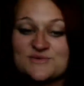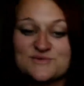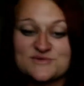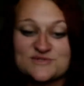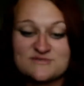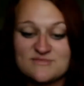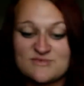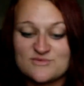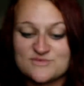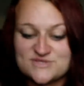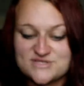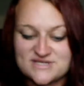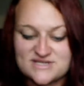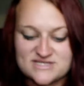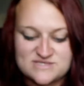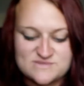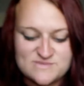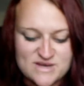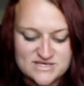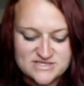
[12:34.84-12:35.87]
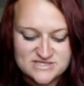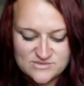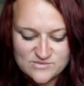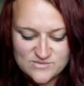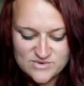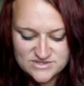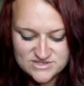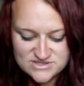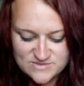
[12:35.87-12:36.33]
awesome. I wasn't expecting
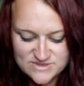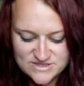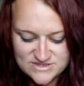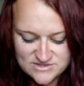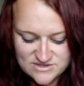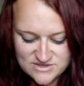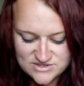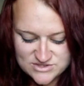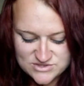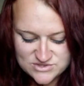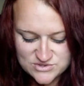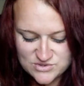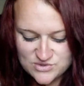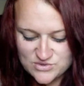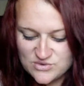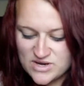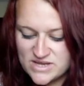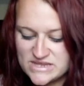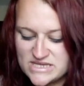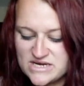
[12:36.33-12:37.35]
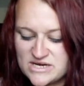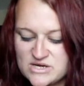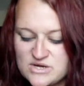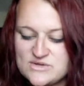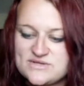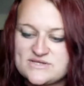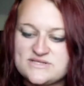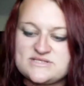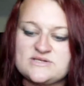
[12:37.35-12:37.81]
one to be signed at all. And then I
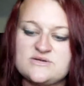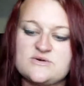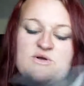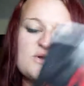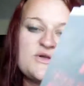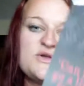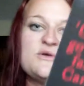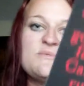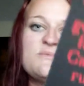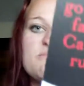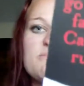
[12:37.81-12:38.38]
got this little cute